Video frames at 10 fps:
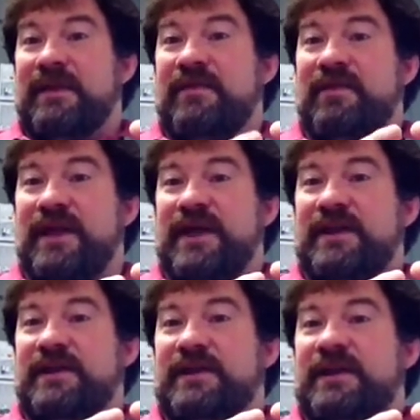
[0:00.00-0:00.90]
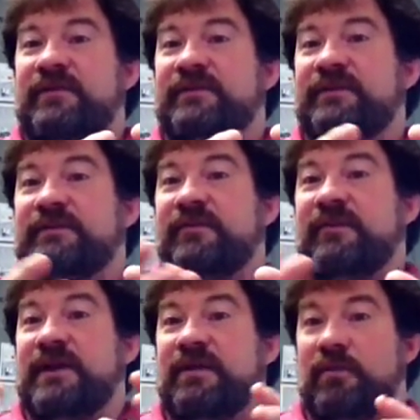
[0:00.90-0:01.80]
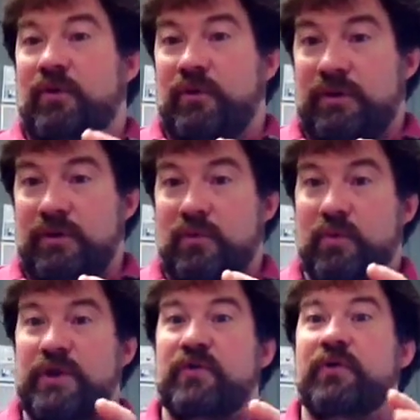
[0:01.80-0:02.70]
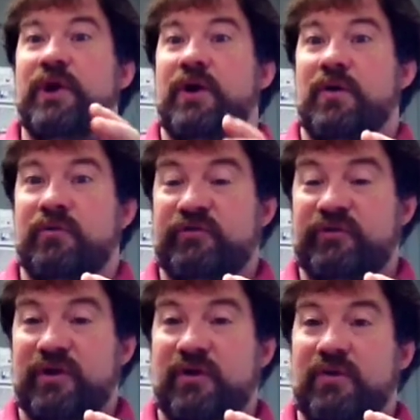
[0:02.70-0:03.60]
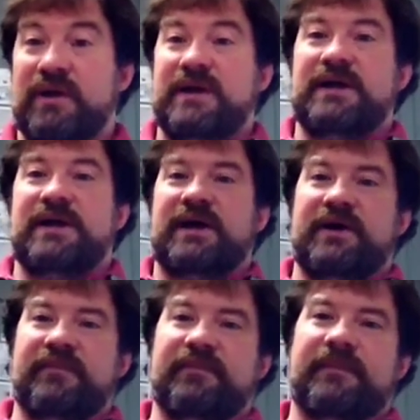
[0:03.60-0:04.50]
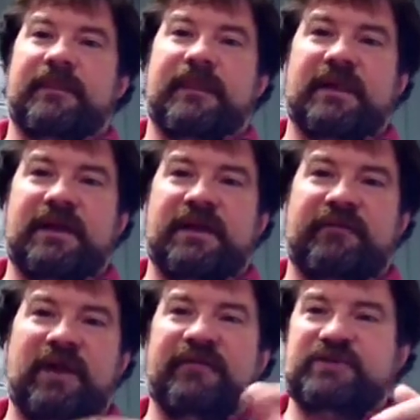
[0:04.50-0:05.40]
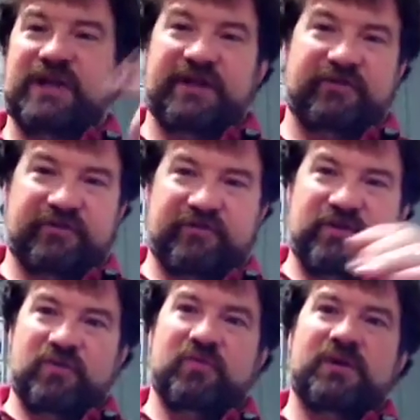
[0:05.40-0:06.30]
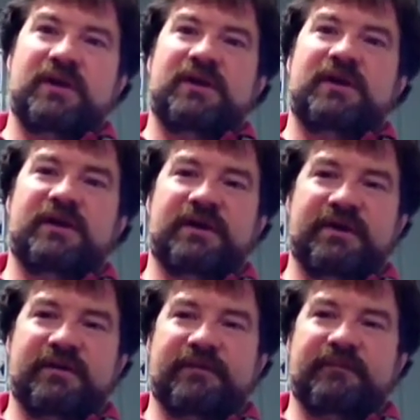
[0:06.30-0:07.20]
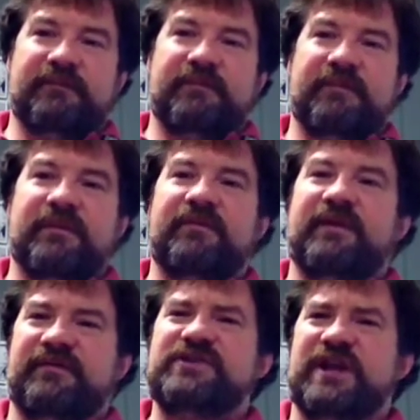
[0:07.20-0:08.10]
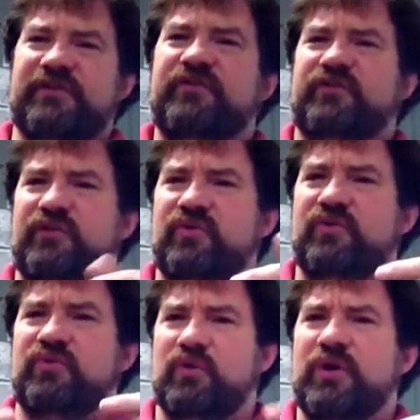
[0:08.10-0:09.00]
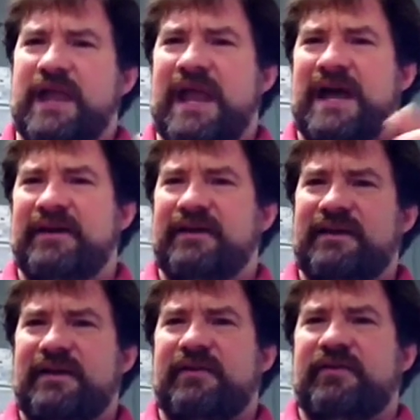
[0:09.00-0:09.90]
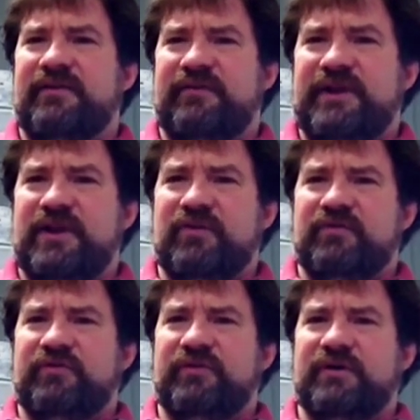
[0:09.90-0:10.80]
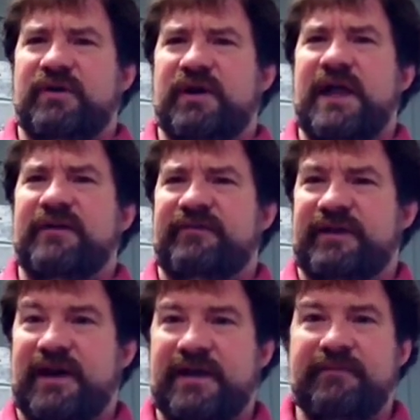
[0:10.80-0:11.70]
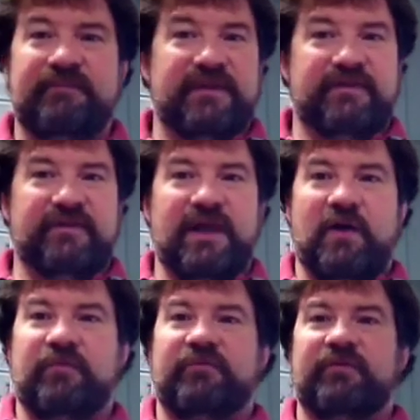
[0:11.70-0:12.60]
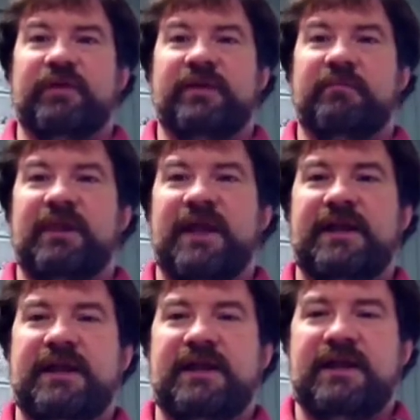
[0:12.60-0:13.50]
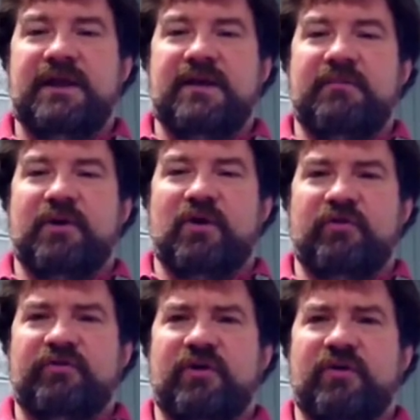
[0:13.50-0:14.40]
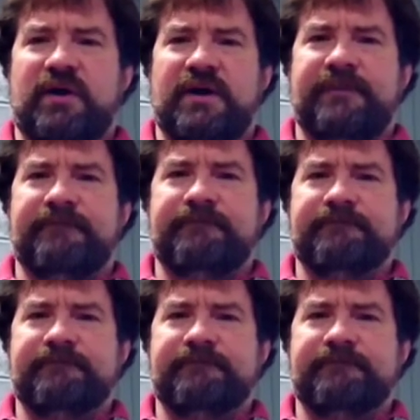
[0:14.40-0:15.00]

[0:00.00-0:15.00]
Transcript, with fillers: that isn't available when you go. So um, if you have a chance to view, um, if you have a chance to look at the videos ahead of time. It helps for in the planning, but also um,